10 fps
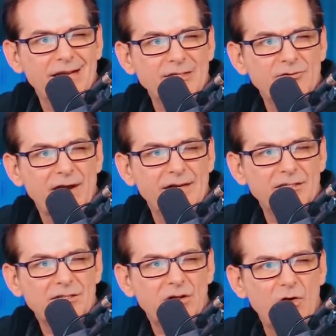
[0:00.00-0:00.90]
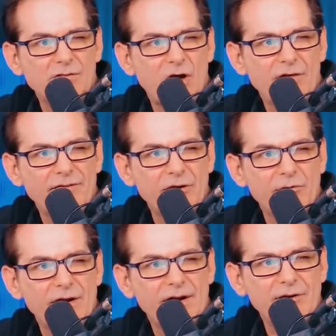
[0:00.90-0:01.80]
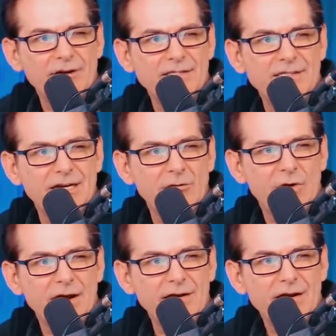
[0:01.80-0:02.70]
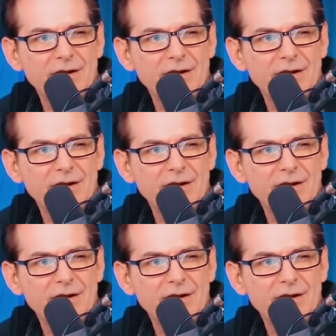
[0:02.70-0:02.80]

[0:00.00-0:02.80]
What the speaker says: tried to close off the arena. You can see it, right?